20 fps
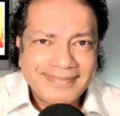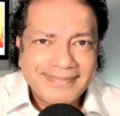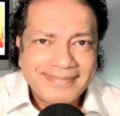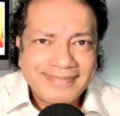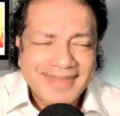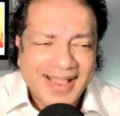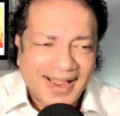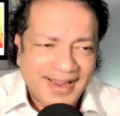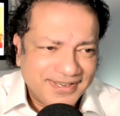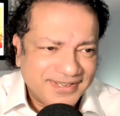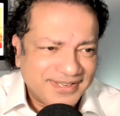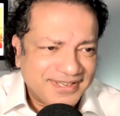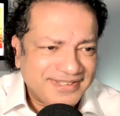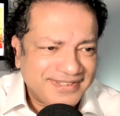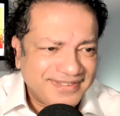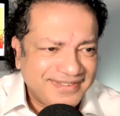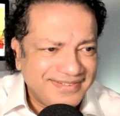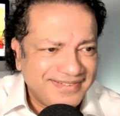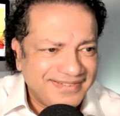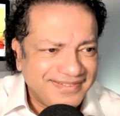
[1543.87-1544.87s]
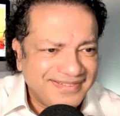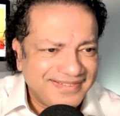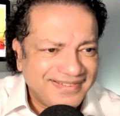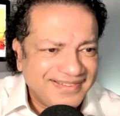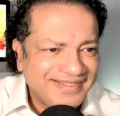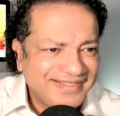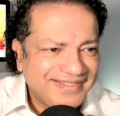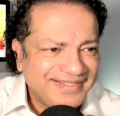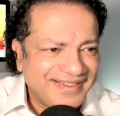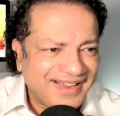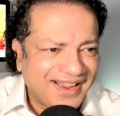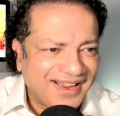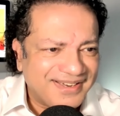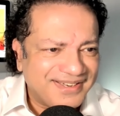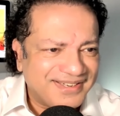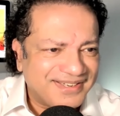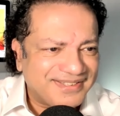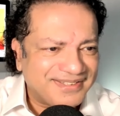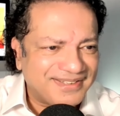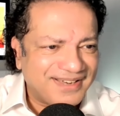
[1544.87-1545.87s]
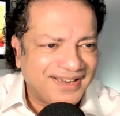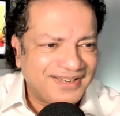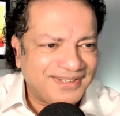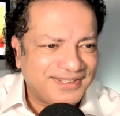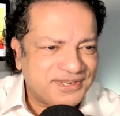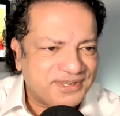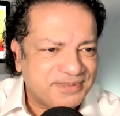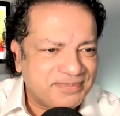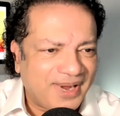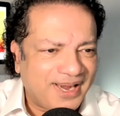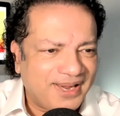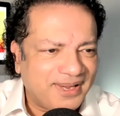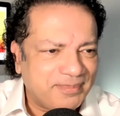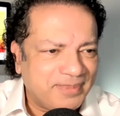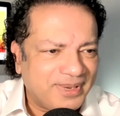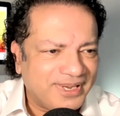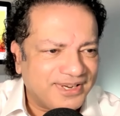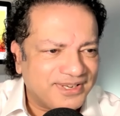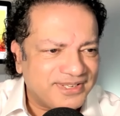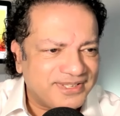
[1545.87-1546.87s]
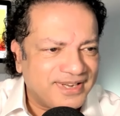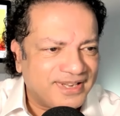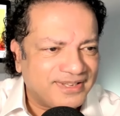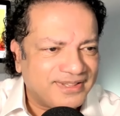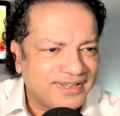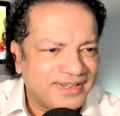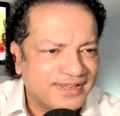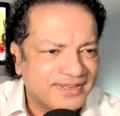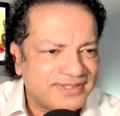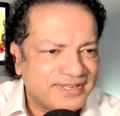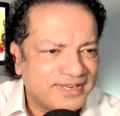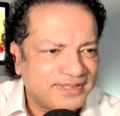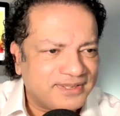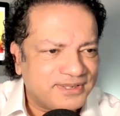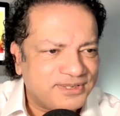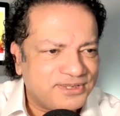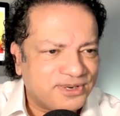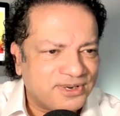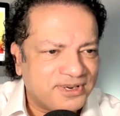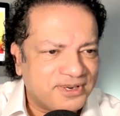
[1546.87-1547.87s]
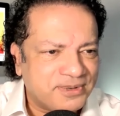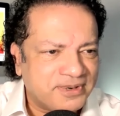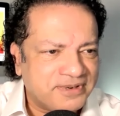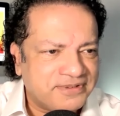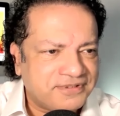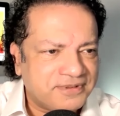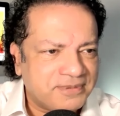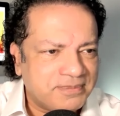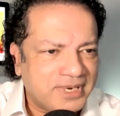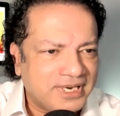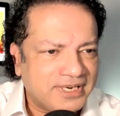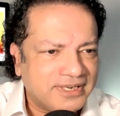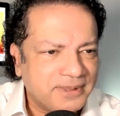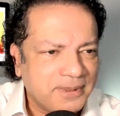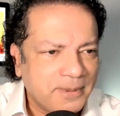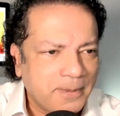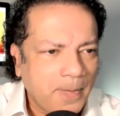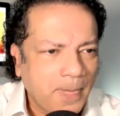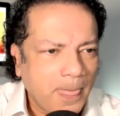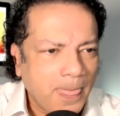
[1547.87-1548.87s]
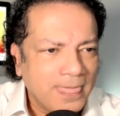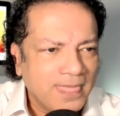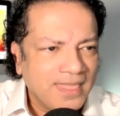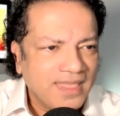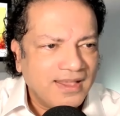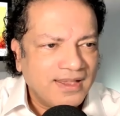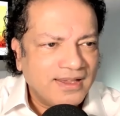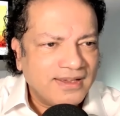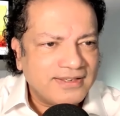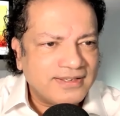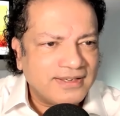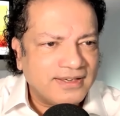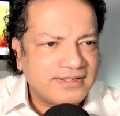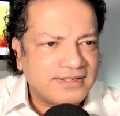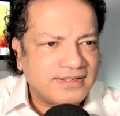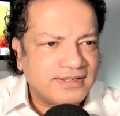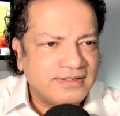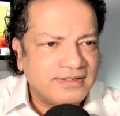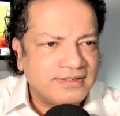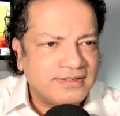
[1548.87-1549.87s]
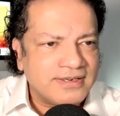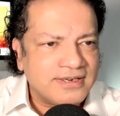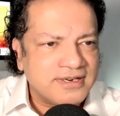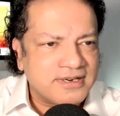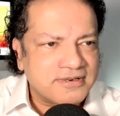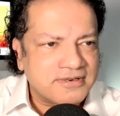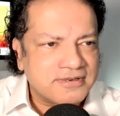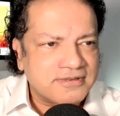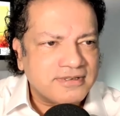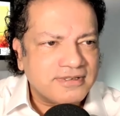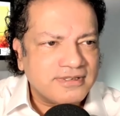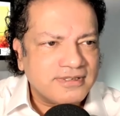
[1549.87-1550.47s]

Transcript: I just I just like to smile because nothing can take the joy away from me. So let's continue.